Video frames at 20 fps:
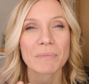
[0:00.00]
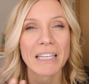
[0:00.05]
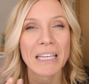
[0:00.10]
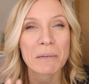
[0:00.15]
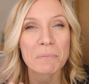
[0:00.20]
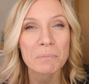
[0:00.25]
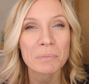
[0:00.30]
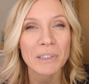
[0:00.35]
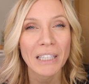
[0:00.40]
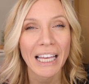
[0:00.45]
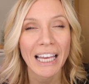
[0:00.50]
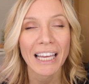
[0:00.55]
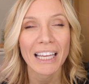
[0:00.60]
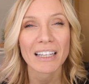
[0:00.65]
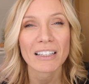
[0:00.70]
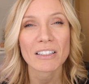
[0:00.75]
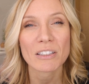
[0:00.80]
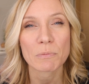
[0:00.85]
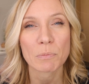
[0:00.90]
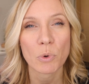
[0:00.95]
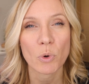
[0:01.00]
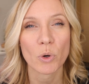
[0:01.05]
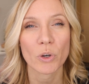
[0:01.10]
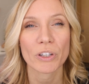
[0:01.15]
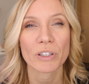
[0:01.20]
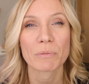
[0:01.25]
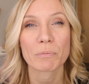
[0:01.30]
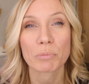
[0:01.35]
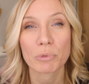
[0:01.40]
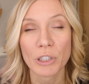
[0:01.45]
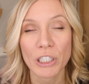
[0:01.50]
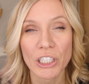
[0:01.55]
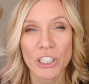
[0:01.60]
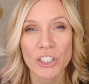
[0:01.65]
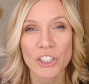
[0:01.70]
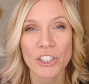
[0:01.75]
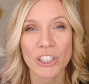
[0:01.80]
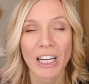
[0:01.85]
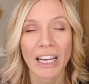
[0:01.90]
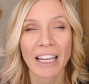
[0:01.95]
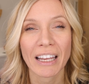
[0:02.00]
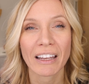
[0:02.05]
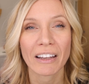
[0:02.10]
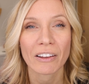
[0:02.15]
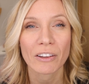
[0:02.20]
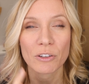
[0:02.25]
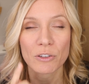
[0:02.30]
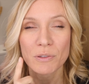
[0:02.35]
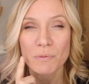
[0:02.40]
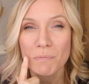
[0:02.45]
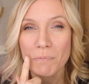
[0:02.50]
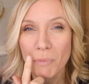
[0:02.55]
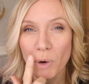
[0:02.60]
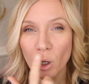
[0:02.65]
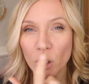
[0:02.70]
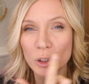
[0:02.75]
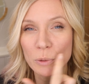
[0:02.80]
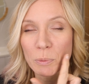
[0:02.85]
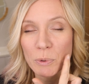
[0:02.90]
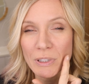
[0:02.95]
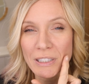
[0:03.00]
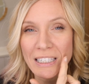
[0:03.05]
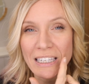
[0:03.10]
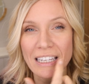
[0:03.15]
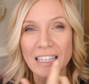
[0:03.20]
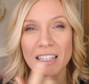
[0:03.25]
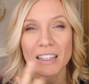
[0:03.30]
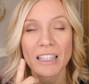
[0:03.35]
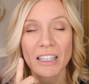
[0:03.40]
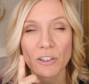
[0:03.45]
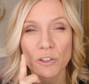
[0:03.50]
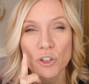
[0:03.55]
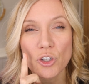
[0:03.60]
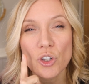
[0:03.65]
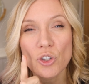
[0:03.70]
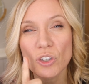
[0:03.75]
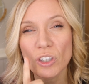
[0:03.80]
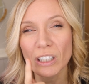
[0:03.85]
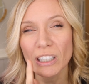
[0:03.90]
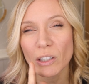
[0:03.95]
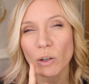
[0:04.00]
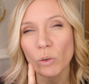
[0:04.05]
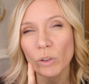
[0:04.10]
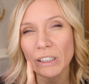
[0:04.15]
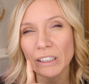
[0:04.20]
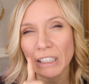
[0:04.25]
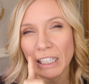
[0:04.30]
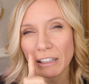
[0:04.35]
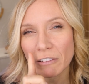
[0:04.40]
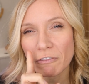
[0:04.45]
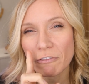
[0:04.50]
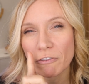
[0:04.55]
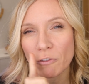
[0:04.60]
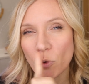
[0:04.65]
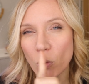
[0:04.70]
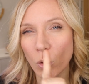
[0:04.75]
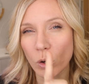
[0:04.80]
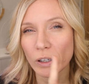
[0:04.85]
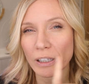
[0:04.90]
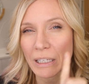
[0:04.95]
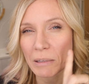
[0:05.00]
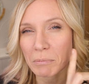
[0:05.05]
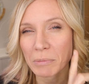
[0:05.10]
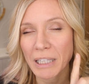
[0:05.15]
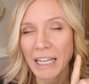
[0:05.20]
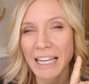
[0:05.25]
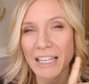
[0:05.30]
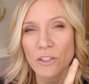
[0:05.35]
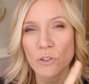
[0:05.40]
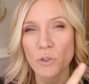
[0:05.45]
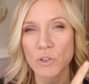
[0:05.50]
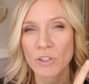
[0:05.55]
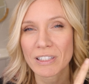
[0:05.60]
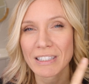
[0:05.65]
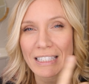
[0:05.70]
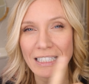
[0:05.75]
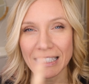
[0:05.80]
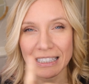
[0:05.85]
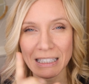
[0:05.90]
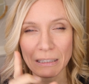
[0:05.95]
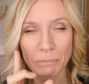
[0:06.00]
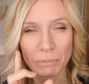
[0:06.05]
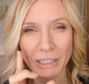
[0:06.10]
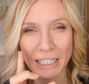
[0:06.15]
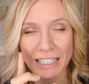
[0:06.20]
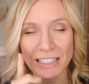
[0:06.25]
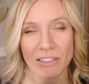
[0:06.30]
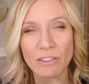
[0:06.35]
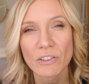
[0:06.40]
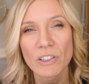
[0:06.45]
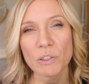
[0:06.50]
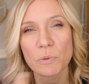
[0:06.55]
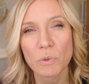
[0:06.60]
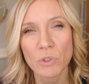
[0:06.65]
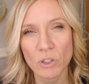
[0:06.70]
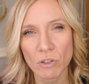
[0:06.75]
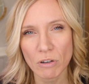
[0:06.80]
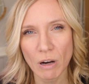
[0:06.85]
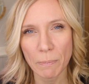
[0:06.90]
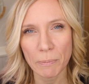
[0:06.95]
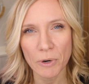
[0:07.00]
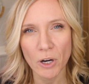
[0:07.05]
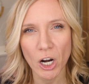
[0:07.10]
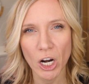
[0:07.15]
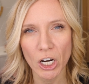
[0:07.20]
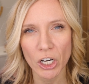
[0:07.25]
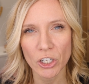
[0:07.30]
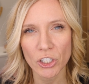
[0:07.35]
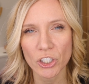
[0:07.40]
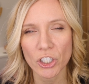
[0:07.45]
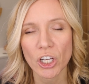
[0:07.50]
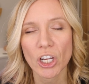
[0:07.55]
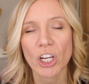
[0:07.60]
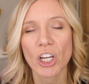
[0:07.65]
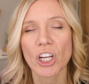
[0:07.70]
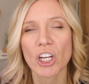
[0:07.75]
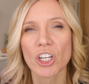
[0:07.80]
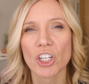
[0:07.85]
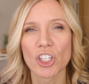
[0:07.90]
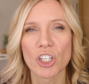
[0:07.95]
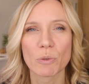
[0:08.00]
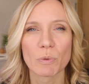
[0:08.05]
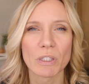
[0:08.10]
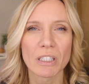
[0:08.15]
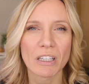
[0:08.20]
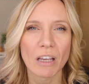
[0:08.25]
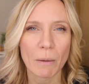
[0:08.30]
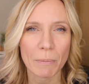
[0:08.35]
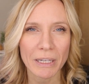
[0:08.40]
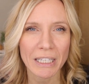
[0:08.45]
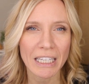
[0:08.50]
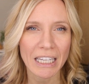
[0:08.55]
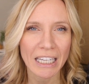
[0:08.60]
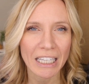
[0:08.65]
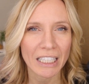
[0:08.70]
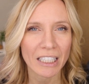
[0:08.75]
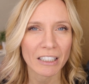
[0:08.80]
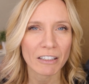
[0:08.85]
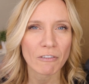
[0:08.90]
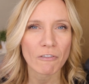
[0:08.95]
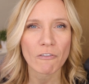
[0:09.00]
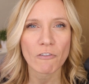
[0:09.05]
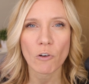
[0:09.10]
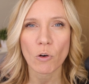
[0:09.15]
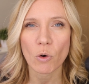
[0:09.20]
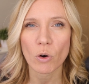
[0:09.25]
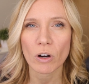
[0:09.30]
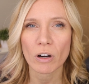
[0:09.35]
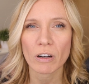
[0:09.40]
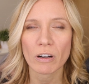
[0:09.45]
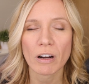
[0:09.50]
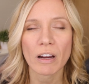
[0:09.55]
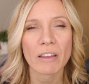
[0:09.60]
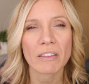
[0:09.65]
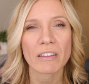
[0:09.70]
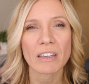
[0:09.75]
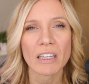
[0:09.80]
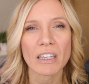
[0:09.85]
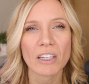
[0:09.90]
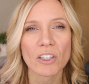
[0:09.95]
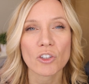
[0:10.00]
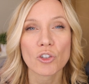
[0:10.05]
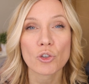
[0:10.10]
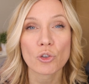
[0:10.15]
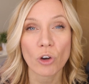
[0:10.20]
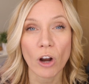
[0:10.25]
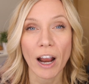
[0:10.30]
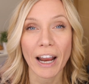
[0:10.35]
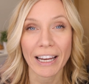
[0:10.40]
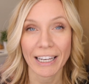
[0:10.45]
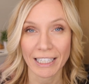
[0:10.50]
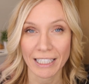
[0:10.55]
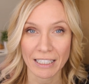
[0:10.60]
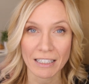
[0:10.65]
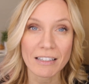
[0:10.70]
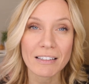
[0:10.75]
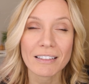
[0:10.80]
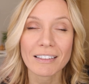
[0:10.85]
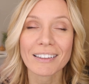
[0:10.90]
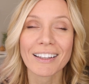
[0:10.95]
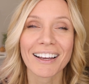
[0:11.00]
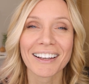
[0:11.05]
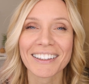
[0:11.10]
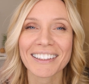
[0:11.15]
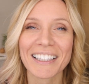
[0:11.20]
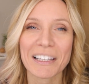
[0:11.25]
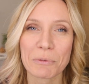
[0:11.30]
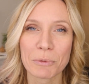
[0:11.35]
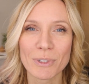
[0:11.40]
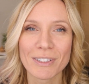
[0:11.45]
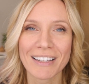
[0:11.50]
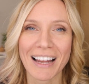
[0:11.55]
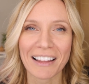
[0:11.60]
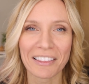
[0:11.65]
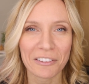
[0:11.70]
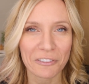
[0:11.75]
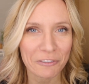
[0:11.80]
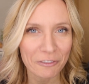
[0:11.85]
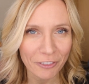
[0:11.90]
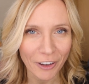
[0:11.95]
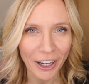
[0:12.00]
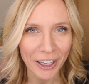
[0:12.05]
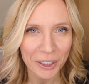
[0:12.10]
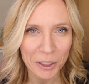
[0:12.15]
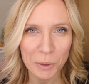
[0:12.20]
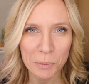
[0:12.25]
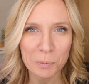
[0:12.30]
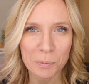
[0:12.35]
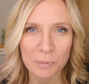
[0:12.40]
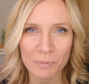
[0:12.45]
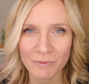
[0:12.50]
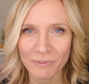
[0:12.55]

implant supported bridge, and there's multiple teeth, and there's usually only like 4 implants or 6 implants. So this was her upper arch. She was coming in for the try-in. Luckily it was not the final